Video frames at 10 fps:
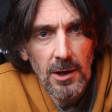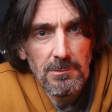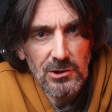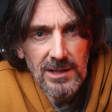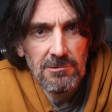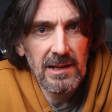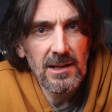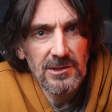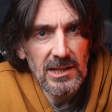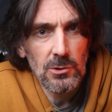I'm generally
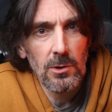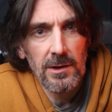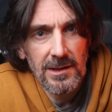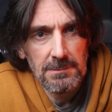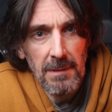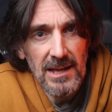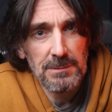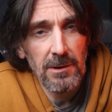a disorganised mess,